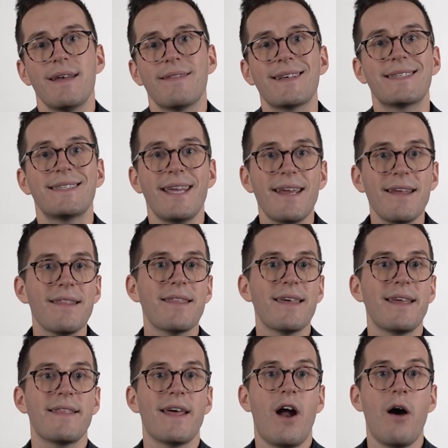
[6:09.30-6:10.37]
The second
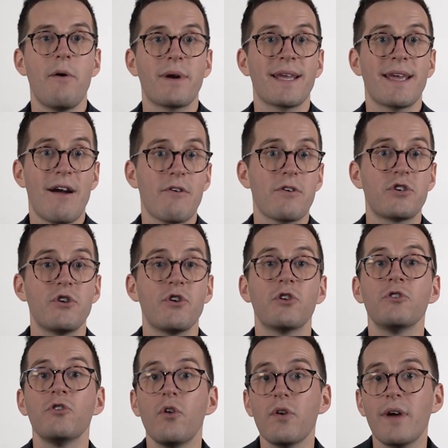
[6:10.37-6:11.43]
thing that I would encourage you to
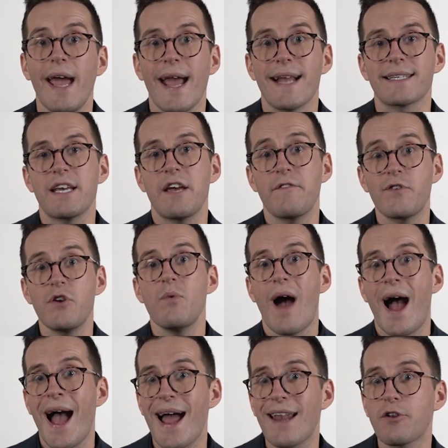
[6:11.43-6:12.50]
look at if you
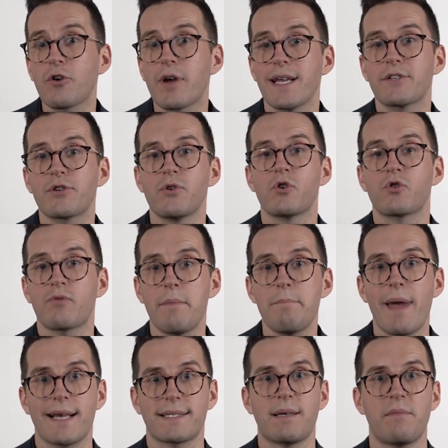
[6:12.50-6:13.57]
are looking to trim
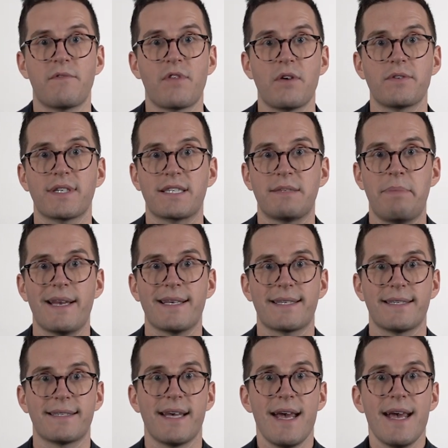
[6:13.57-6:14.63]
back some of those
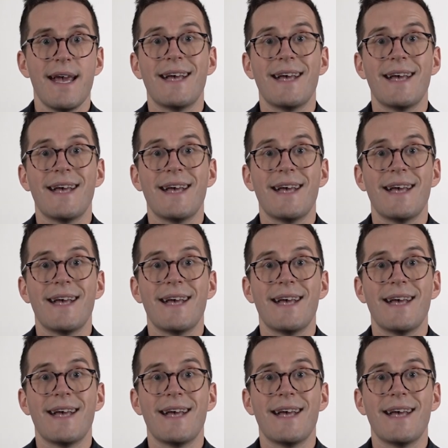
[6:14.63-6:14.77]
expenses